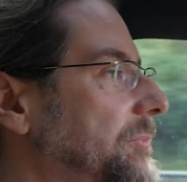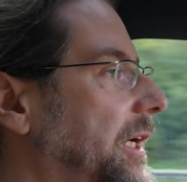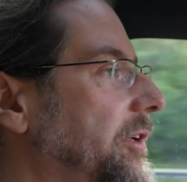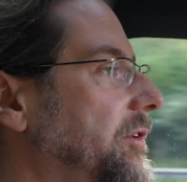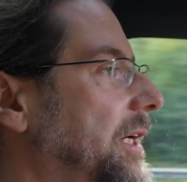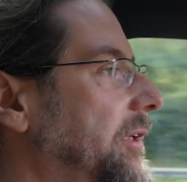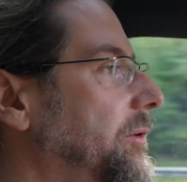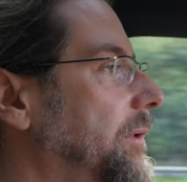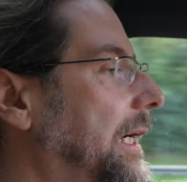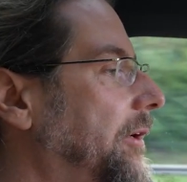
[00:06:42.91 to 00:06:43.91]
It's not
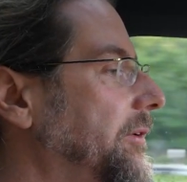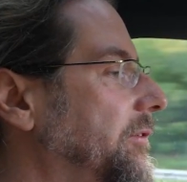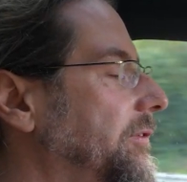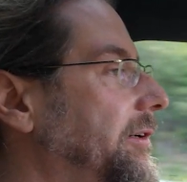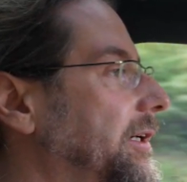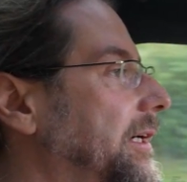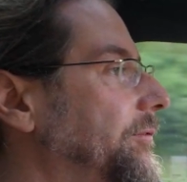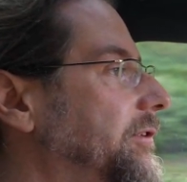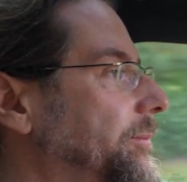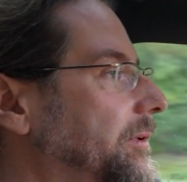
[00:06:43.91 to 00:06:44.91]
too loud, it's very
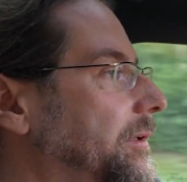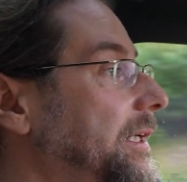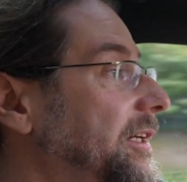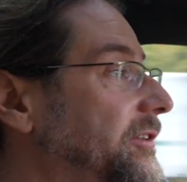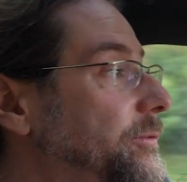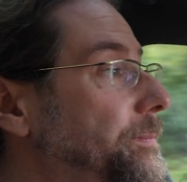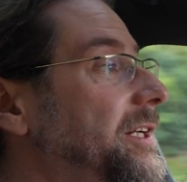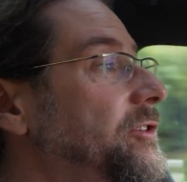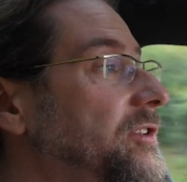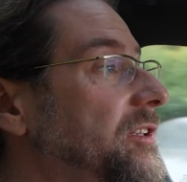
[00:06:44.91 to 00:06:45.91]
comfortable.
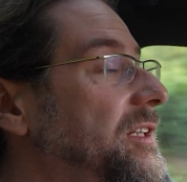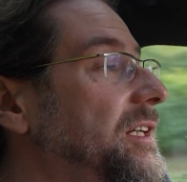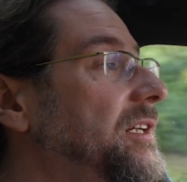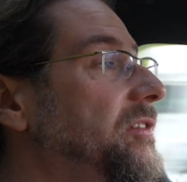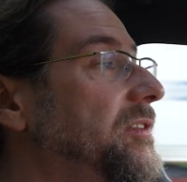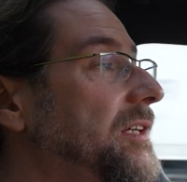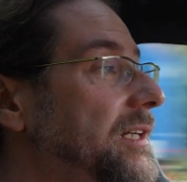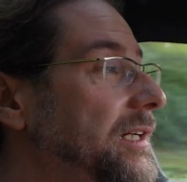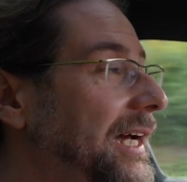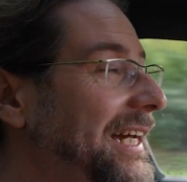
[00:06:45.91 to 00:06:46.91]
Suspension is
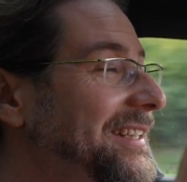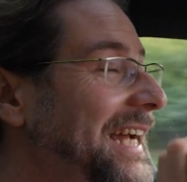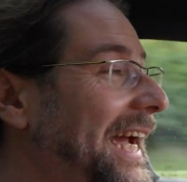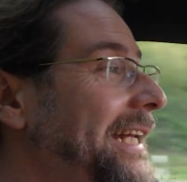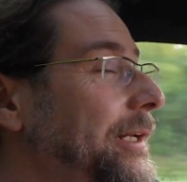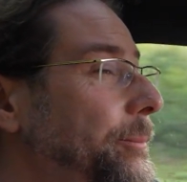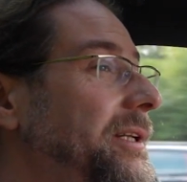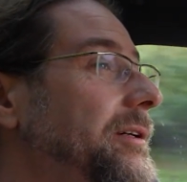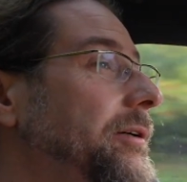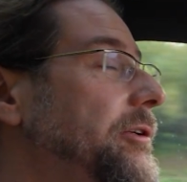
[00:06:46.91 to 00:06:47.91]
a tiny
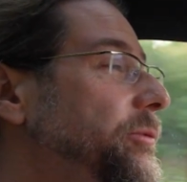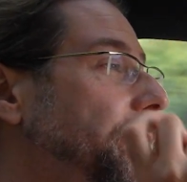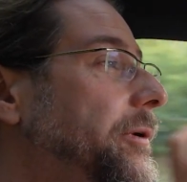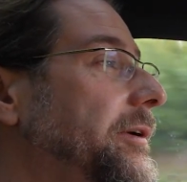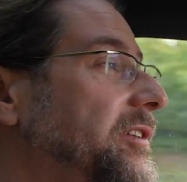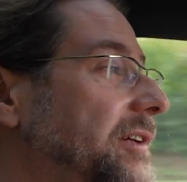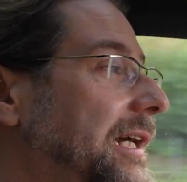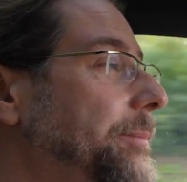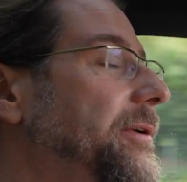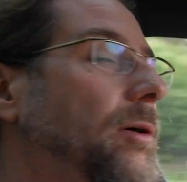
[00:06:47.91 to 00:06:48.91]
bit on the sporty
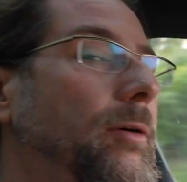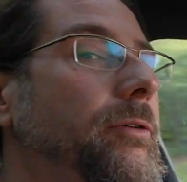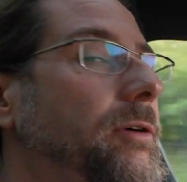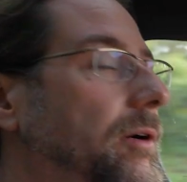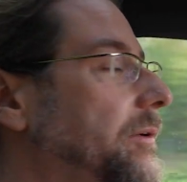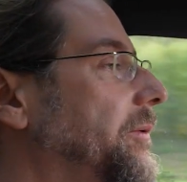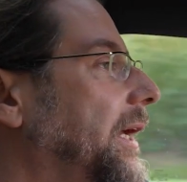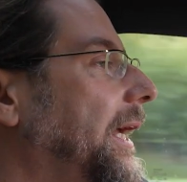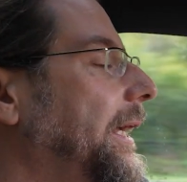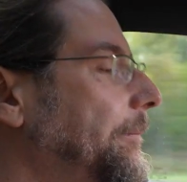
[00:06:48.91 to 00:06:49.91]
side, but overall
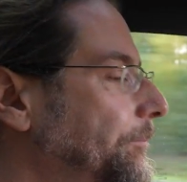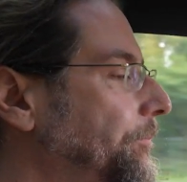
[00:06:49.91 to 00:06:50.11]
okay.